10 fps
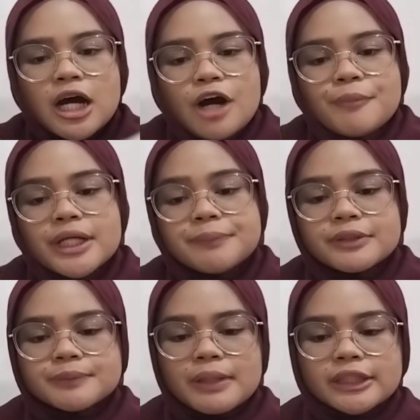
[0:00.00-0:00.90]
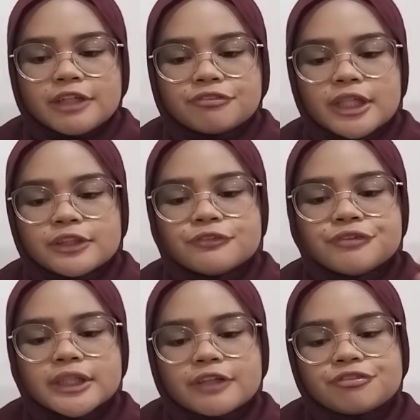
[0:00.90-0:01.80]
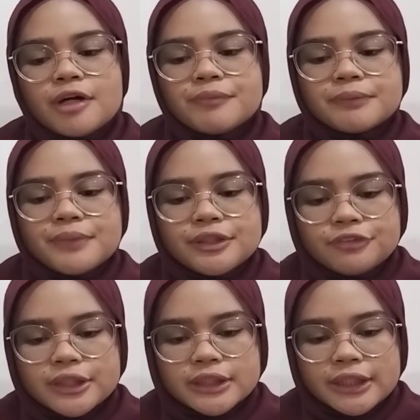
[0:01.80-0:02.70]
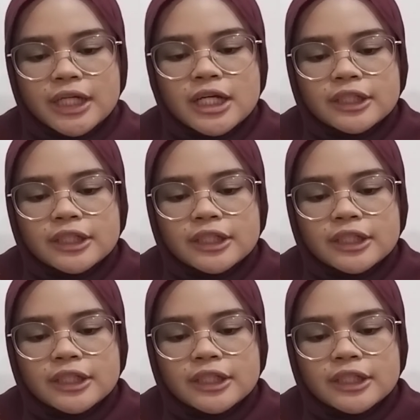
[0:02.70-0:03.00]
How many perspectives that do we get from that many reason?